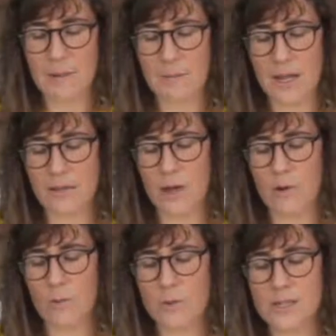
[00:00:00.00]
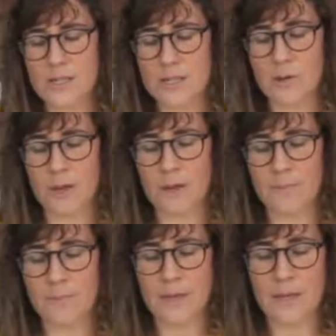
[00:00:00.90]
make the hole with the skewer.
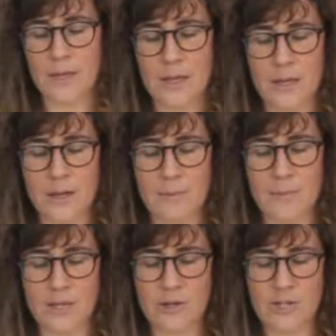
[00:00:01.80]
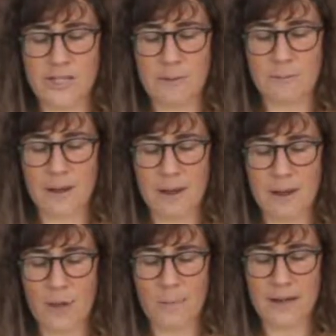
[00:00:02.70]
But you just simply
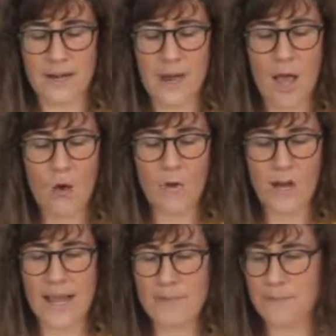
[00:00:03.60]
pop a little hole in,